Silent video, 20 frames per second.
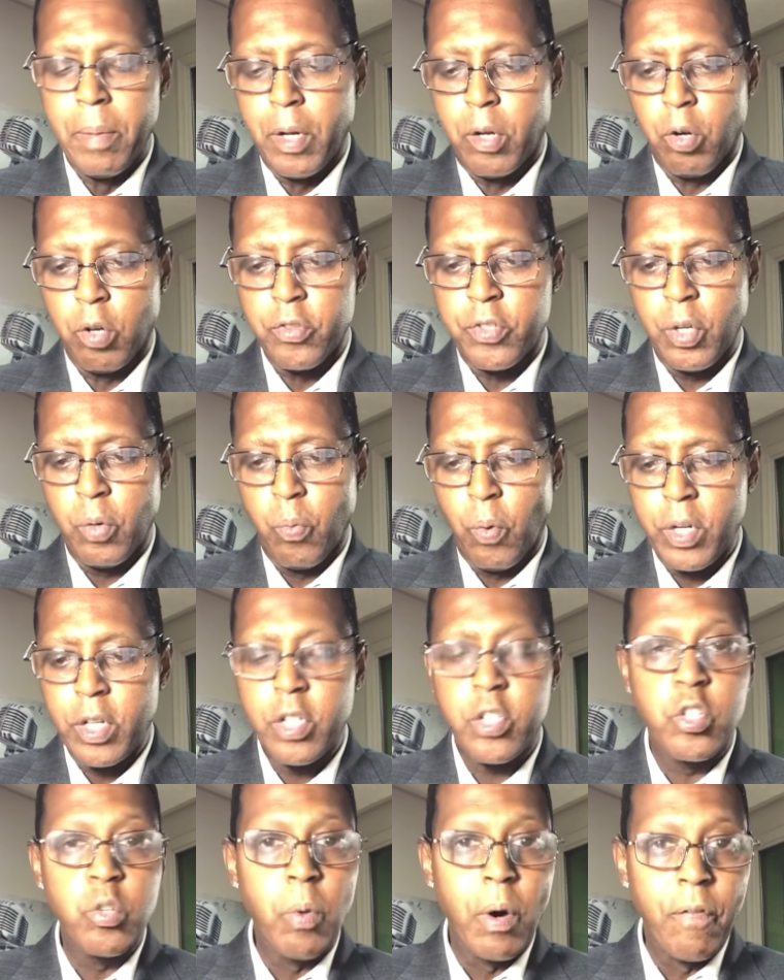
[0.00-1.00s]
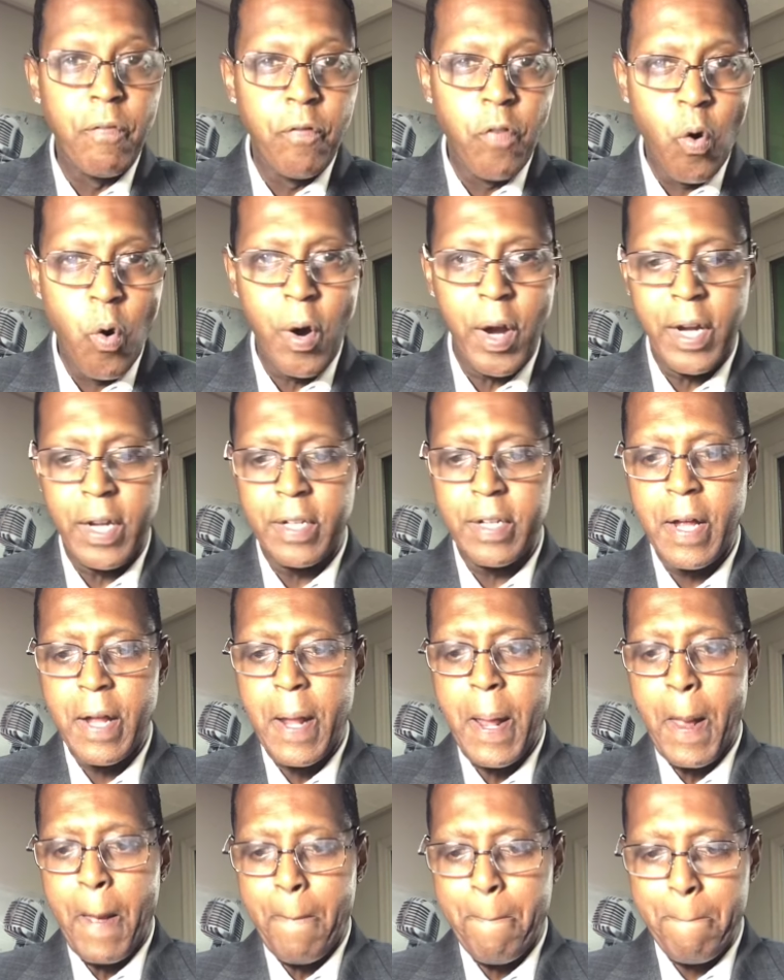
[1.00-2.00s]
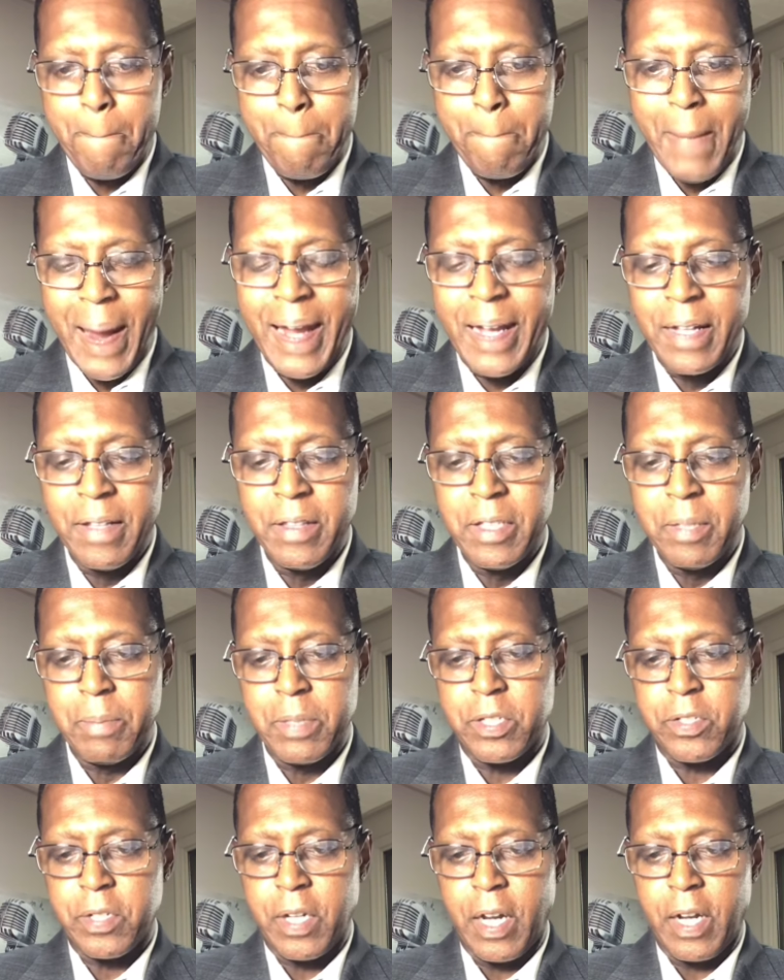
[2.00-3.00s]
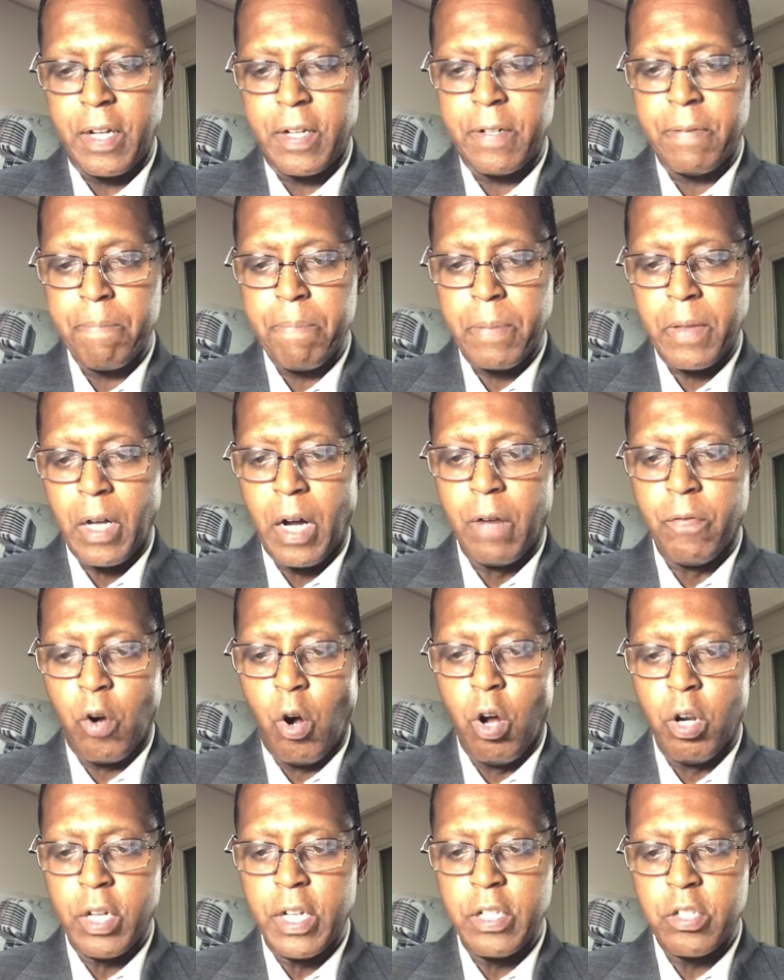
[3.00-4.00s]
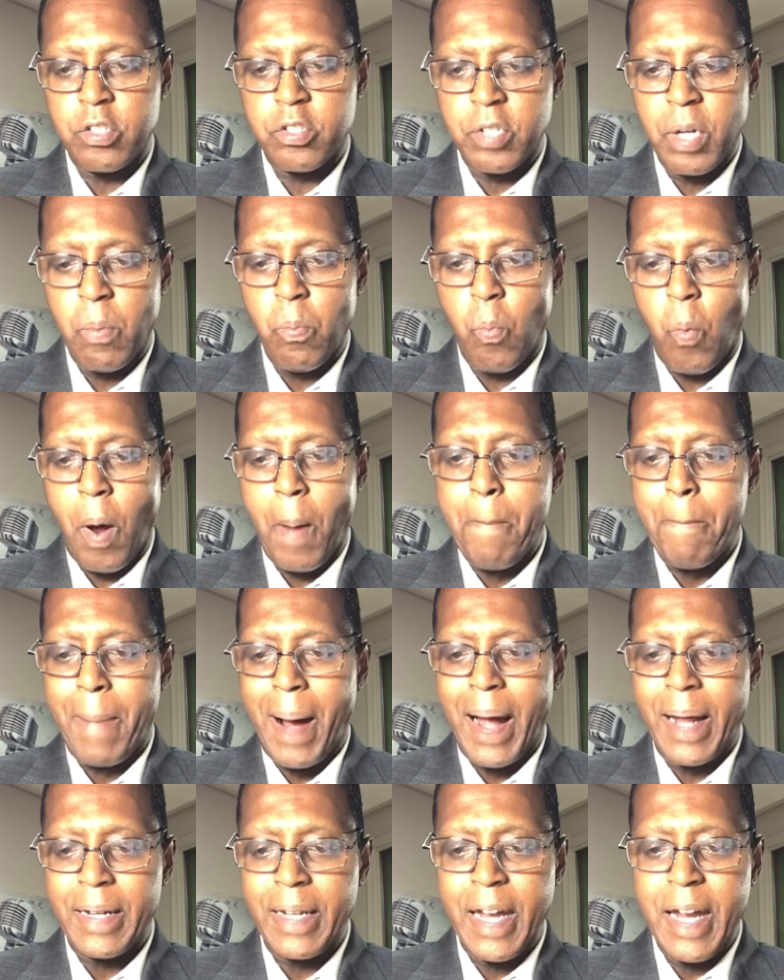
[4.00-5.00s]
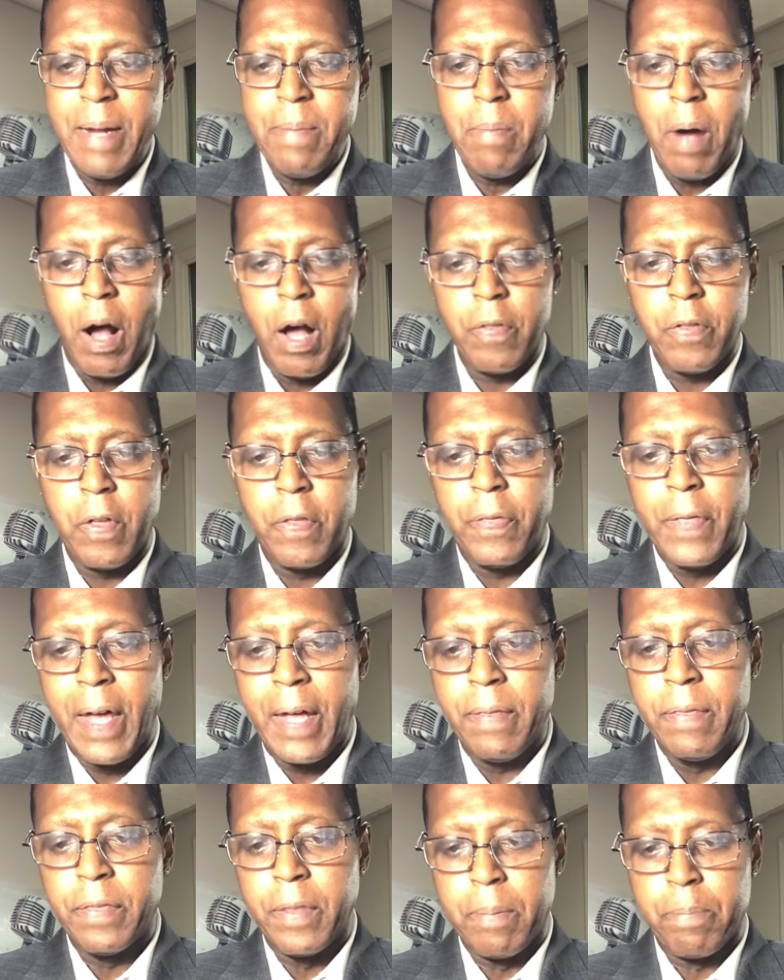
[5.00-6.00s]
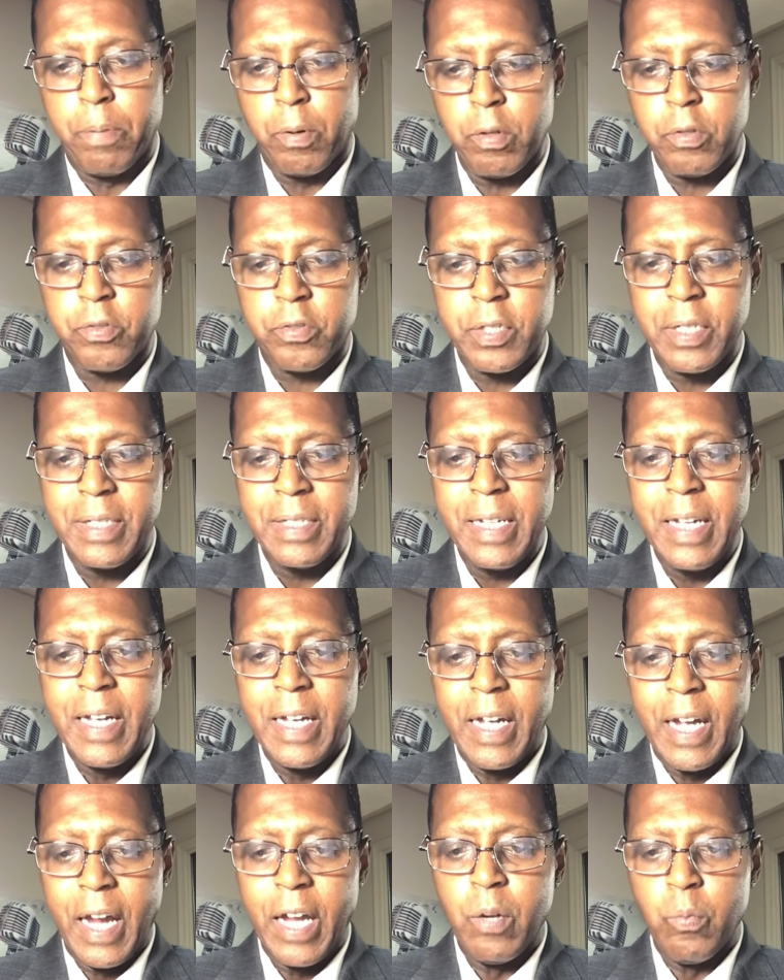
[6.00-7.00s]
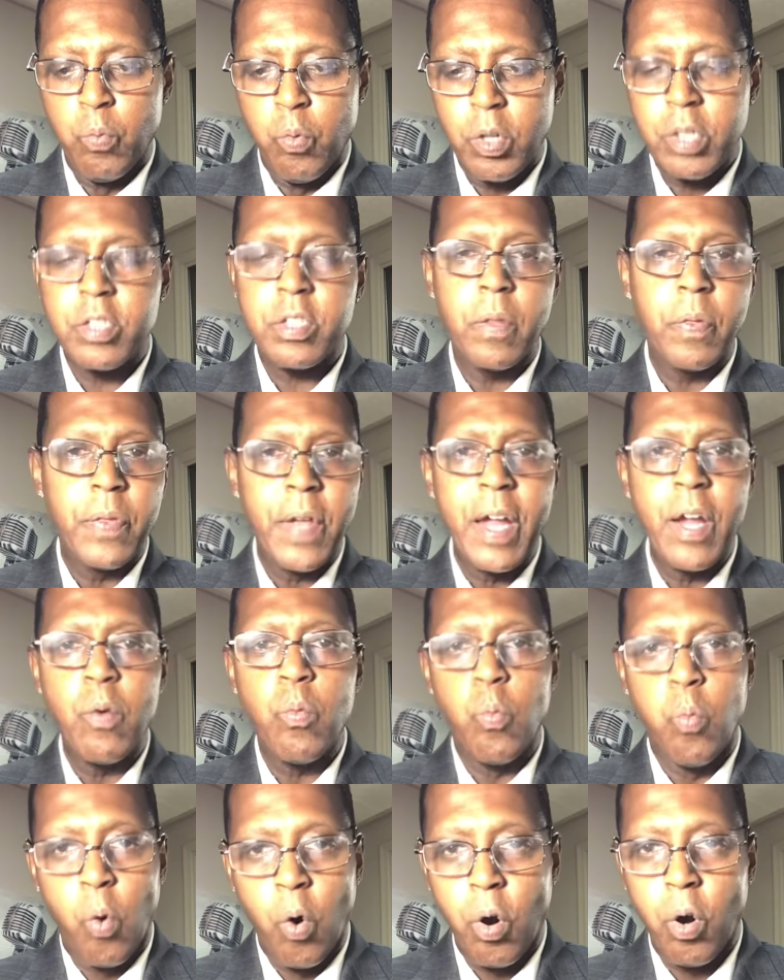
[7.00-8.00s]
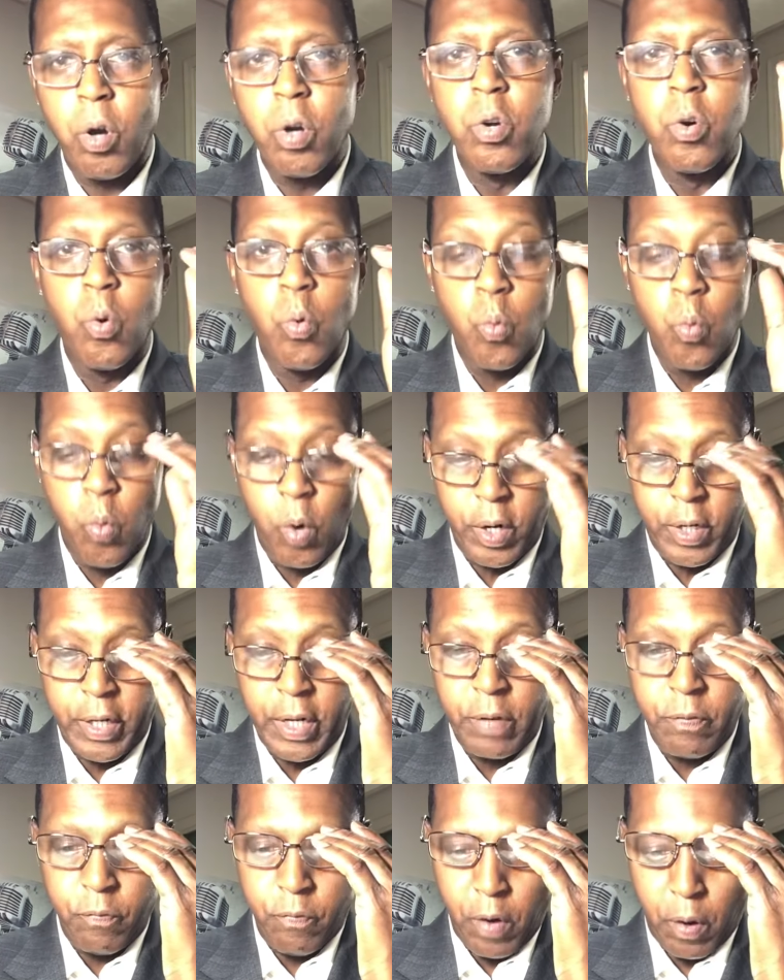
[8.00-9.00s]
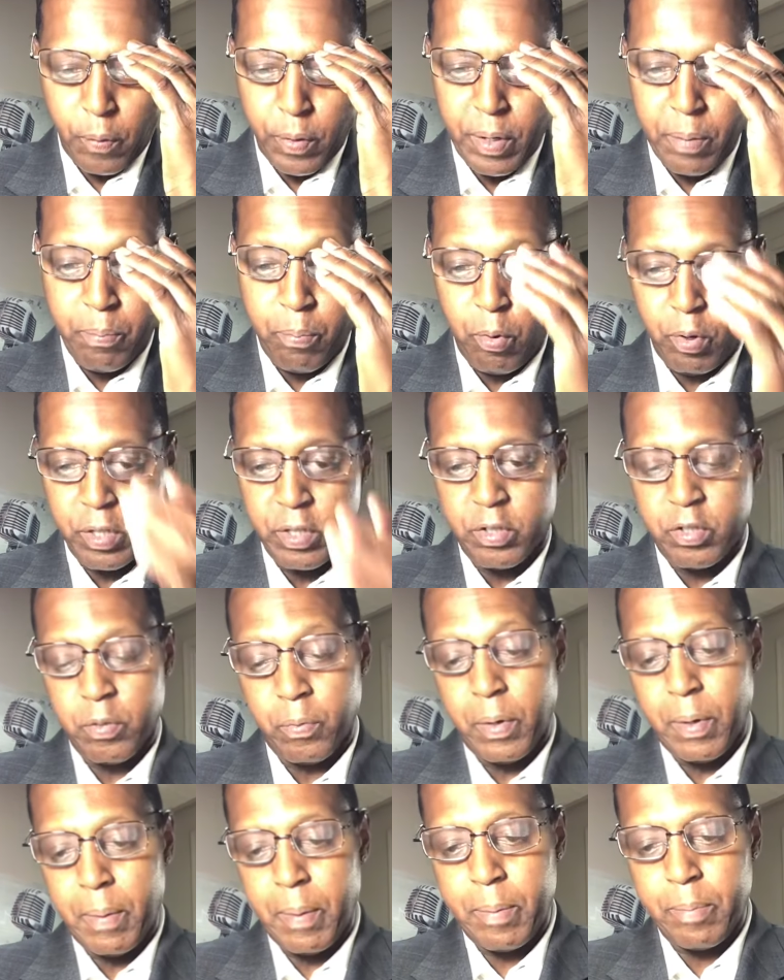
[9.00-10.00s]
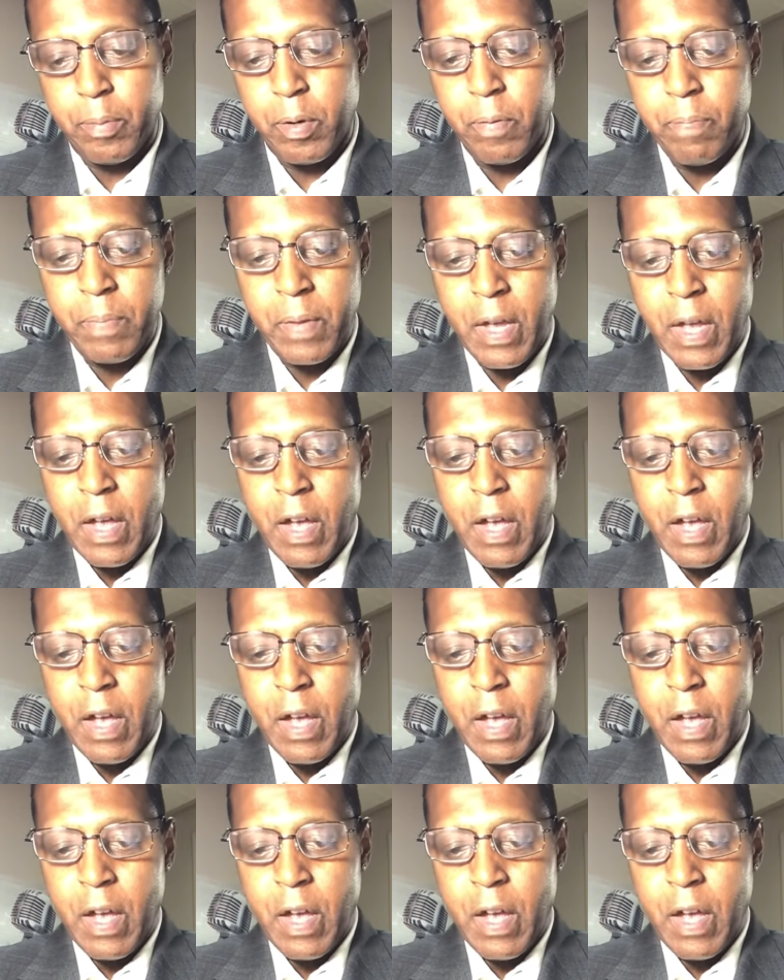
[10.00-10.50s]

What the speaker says: because he wanted to avoid making the mistake of calling someone by name other than the person in which they were working. Very important to remember.